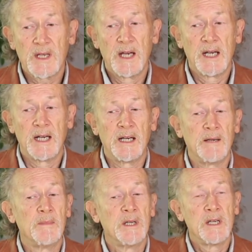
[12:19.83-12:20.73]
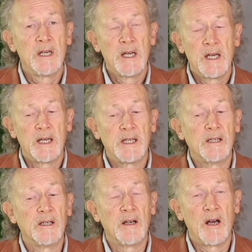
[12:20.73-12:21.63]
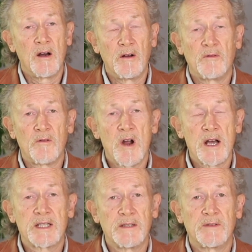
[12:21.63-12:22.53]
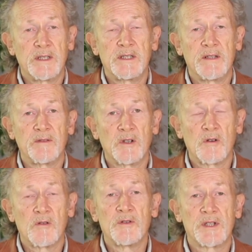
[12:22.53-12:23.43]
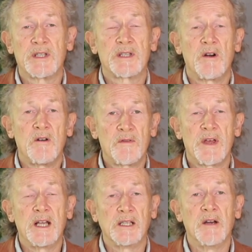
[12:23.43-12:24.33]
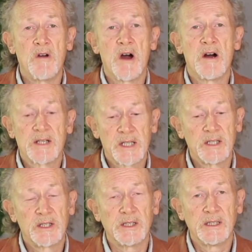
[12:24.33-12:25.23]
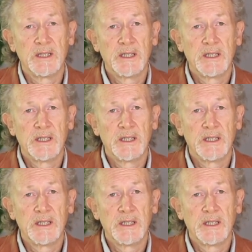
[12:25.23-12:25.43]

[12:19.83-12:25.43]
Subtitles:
a whole variety of different causes of that low heart energy.